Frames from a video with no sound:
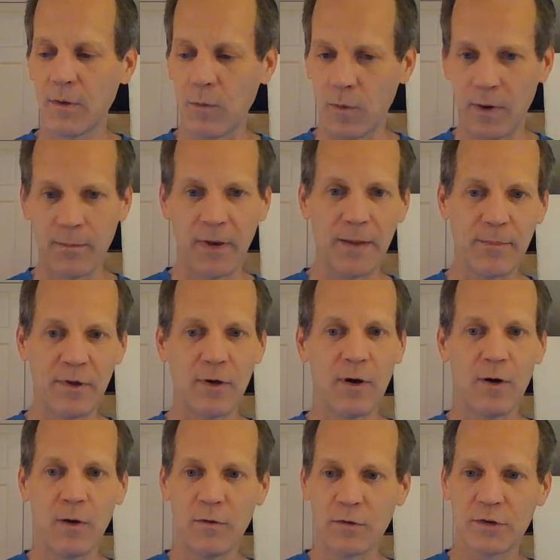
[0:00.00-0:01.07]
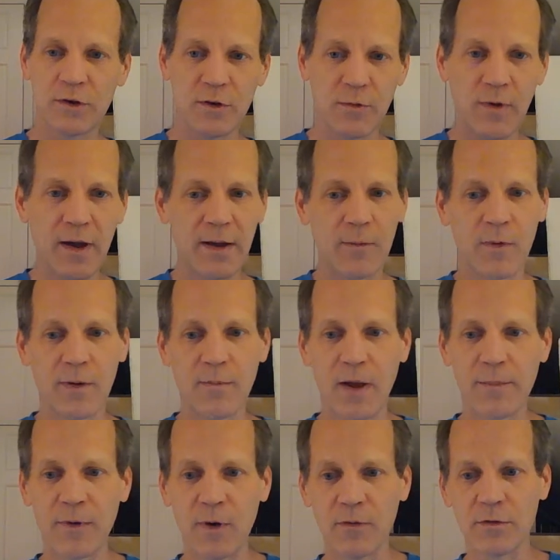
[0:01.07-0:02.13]
One might be over to the right, one
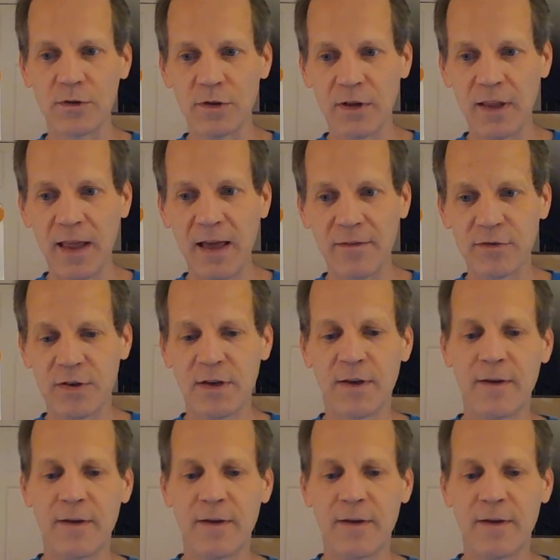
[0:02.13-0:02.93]
might be over to the left.